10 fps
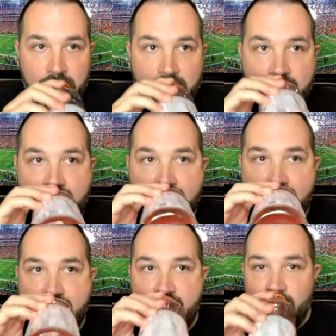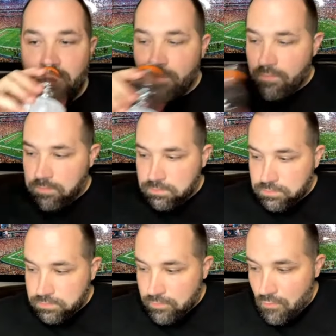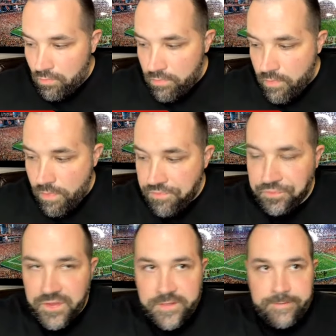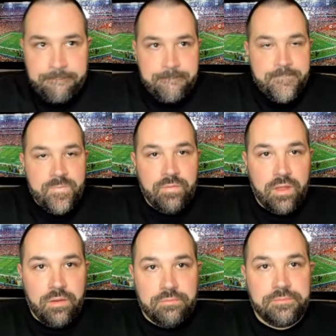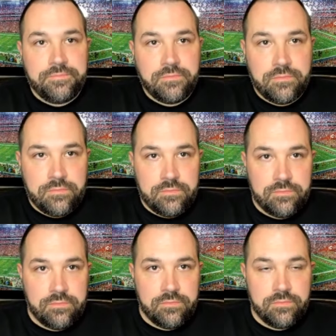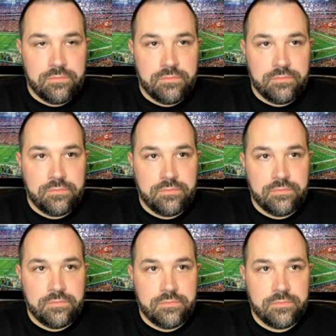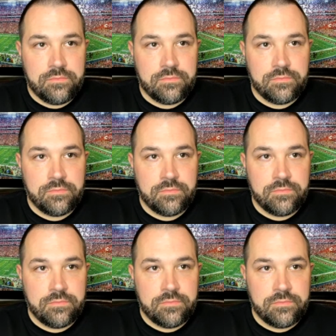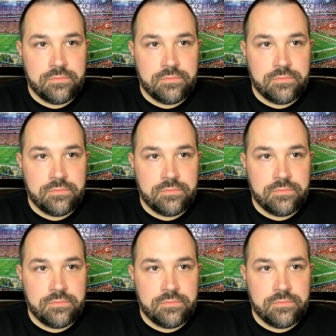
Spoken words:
[no speech]